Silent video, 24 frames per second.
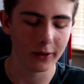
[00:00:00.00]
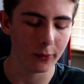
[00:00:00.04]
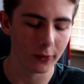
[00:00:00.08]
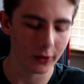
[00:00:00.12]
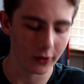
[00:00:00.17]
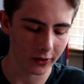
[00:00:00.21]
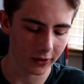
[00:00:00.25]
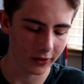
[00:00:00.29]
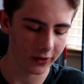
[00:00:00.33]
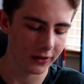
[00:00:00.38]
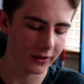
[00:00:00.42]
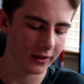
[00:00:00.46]

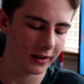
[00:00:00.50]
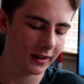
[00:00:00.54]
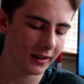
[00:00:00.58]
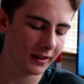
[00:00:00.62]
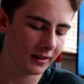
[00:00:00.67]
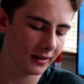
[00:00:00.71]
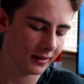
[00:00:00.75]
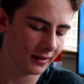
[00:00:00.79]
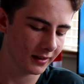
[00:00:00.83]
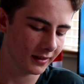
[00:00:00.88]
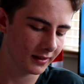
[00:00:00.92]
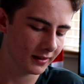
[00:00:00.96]
worth it.
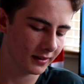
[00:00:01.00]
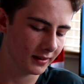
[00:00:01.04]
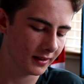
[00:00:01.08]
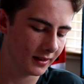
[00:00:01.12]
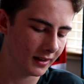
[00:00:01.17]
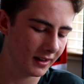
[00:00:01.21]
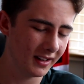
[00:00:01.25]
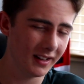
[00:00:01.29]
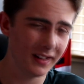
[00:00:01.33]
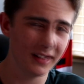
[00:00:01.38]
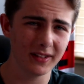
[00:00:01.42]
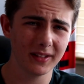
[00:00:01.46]

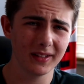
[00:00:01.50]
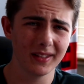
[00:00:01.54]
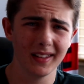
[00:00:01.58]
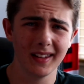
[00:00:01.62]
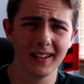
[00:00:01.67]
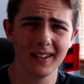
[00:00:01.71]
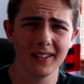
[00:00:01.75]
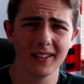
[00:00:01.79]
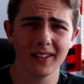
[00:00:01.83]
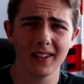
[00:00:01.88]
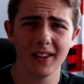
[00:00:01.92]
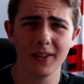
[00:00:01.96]
And
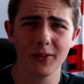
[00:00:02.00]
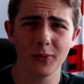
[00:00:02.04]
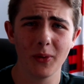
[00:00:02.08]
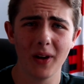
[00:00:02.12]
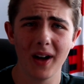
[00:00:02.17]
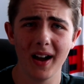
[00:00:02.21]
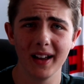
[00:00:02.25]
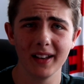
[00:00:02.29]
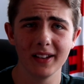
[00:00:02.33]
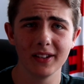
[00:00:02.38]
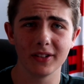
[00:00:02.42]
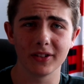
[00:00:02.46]
it's
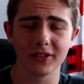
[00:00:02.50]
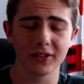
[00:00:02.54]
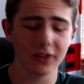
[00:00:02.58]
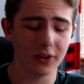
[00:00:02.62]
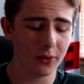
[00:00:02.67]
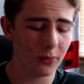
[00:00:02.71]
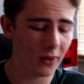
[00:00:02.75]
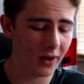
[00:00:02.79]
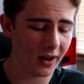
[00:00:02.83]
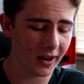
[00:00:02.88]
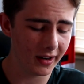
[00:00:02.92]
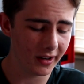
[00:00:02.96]
wireless,
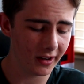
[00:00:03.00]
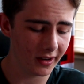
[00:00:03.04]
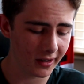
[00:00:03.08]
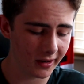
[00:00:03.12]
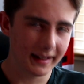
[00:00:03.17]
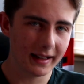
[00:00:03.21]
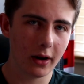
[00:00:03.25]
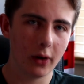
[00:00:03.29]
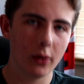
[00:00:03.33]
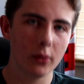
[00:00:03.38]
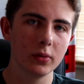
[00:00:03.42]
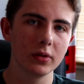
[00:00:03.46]
so why not?
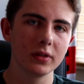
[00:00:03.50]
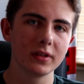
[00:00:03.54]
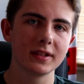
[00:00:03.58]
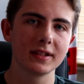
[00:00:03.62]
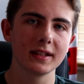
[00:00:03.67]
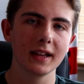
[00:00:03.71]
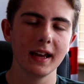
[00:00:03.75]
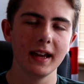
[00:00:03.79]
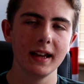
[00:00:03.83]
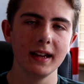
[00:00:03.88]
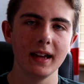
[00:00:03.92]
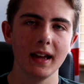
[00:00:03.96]
Now I would
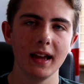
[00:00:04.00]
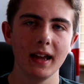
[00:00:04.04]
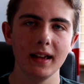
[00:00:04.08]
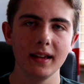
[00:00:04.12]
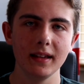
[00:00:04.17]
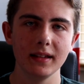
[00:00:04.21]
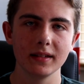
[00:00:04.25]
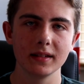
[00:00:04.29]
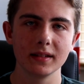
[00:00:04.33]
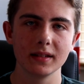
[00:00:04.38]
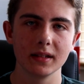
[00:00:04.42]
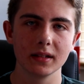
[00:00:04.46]
say
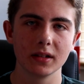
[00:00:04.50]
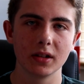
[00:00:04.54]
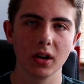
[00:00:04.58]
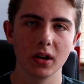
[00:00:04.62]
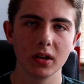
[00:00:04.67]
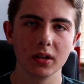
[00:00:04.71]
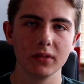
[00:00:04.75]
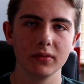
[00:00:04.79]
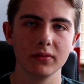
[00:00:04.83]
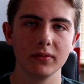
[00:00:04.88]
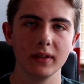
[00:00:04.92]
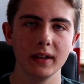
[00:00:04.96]
it's
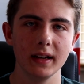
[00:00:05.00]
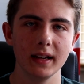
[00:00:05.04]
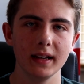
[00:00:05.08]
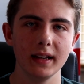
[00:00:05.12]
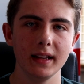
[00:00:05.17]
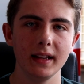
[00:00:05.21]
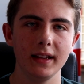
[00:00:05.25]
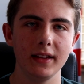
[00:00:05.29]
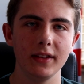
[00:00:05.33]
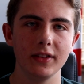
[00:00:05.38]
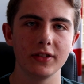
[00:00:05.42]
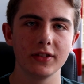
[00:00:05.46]
got a
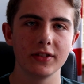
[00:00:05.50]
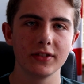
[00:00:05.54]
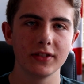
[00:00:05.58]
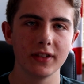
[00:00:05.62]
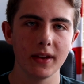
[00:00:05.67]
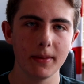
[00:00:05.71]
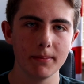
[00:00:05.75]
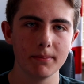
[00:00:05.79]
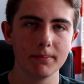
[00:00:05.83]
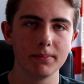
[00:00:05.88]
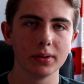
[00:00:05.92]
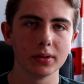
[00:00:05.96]
really
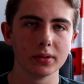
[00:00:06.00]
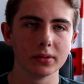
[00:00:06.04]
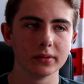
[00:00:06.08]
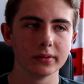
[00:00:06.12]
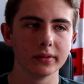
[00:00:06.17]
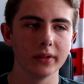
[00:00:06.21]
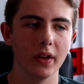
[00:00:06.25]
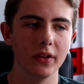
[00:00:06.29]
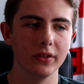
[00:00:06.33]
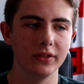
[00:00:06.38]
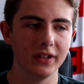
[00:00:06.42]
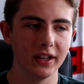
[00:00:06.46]

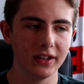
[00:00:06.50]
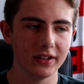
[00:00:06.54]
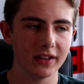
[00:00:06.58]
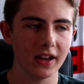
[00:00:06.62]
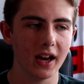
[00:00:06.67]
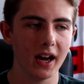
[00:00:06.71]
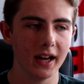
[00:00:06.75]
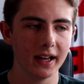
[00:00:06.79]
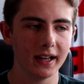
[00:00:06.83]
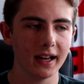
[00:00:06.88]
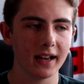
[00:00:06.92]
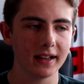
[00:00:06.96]
simple
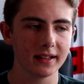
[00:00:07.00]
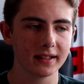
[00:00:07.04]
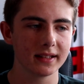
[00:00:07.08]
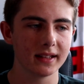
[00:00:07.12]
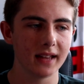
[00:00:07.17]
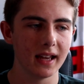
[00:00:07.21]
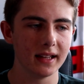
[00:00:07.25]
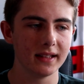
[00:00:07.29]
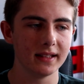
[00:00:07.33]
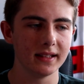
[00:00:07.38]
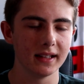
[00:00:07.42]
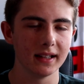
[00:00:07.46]
design
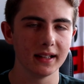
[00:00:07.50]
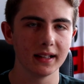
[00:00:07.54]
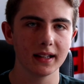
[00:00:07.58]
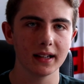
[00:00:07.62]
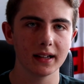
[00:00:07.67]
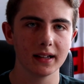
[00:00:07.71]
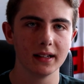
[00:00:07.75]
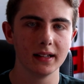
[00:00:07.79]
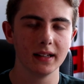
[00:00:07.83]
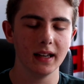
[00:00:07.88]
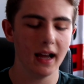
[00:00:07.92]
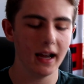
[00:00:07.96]

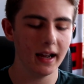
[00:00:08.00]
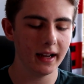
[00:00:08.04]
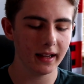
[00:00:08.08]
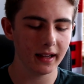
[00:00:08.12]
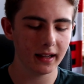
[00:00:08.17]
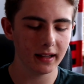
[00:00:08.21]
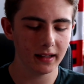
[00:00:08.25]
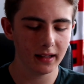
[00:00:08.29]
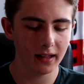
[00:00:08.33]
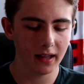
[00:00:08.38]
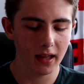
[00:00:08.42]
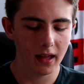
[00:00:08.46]
aesthetic.
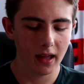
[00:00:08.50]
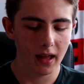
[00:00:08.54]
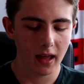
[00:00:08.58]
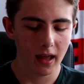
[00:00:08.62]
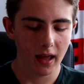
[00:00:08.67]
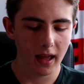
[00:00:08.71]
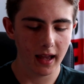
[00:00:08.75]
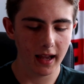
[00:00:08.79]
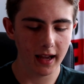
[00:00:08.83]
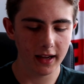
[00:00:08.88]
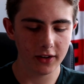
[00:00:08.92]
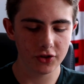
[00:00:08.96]
Like,
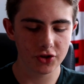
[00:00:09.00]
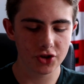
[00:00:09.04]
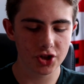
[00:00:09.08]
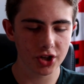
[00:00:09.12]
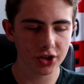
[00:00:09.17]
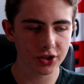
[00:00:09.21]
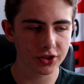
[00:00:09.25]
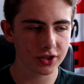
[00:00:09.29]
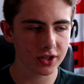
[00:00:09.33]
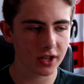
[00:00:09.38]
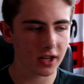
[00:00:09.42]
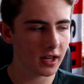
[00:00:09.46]
it's
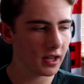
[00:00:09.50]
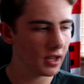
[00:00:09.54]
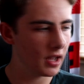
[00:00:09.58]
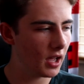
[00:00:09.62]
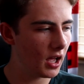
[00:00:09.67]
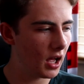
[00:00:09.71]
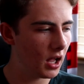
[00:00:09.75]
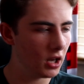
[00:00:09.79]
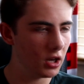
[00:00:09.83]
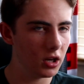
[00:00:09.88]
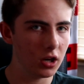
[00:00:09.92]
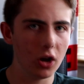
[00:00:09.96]
just
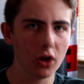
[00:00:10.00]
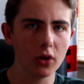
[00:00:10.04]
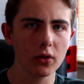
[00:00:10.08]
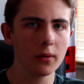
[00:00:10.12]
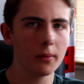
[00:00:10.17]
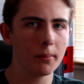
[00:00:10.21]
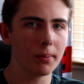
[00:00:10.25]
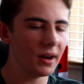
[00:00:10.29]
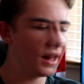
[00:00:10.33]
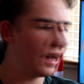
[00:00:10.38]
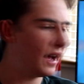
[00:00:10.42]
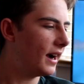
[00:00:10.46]
a
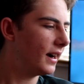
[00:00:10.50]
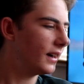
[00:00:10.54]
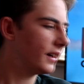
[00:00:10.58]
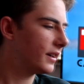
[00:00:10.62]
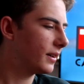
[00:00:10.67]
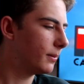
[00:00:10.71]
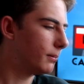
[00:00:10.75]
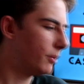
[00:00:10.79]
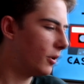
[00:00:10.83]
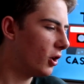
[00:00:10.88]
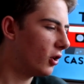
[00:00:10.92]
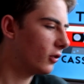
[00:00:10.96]
long
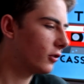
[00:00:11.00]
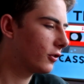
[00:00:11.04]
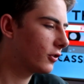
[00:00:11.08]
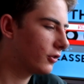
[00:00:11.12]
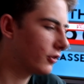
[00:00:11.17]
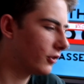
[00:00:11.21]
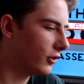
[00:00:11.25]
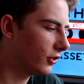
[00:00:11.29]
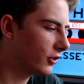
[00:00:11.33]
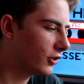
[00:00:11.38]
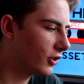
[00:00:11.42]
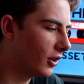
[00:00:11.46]
black
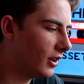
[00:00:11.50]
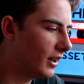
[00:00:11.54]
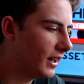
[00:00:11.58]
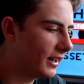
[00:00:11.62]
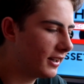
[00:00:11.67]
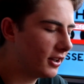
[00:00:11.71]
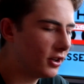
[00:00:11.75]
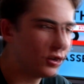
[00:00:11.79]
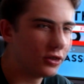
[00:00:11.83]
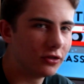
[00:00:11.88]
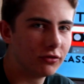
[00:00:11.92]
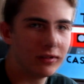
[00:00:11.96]
box that's got
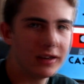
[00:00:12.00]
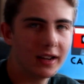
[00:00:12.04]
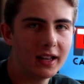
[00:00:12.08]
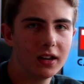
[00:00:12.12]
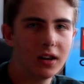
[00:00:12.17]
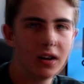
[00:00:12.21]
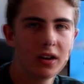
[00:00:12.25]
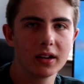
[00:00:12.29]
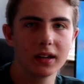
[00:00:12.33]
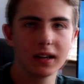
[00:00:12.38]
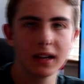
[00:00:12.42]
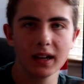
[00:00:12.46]
like a
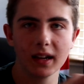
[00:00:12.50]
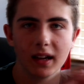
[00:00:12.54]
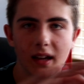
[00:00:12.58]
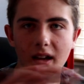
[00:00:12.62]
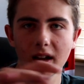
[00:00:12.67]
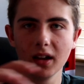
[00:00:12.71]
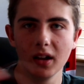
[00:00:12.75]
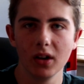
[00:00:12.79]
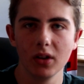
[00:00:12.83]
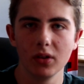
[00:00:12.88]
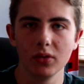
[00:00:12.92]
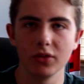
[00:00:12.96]
grill on it,
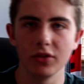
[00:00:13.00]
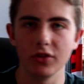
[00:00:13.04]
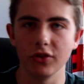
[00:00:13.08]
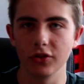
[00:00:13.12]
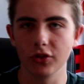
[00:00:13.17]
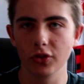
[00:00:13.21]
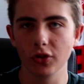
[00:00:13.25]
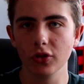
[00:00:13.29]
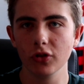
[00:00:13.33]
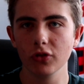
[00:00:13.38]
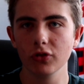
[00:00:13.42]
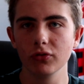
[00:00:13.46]
which
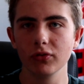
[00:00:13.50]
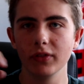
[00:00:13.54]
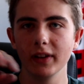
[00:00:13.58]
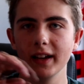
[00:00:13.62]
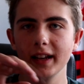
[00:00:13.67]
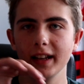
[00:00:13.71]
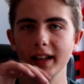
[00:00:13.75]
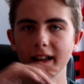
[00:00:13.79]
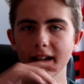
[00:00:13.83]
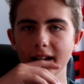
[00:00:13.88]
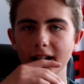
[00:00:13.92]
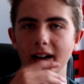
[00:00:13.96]
is all
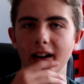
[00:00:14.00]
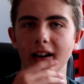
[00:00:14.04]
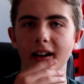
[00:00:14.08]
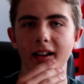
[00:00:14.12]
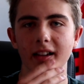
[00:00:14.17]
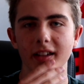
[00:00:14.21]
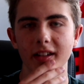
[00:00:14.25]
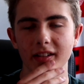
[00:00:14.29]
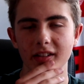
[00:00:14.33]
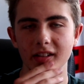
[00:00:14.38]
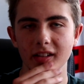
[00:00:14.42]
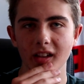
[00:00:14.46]
really
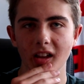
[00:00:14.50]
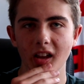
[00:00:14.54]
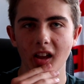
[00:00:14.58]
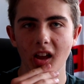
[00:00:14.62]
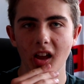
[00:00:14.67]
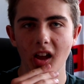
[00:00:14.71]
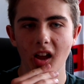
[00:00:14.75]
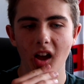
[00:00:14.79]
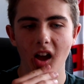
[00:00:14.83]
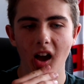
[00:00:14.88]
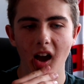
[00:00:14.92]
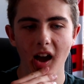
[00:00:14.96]
nice.
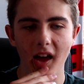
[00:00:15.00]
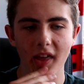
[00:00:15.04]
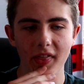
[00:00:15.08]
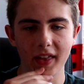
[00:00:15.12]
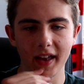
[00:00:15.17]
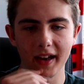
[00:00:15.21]
And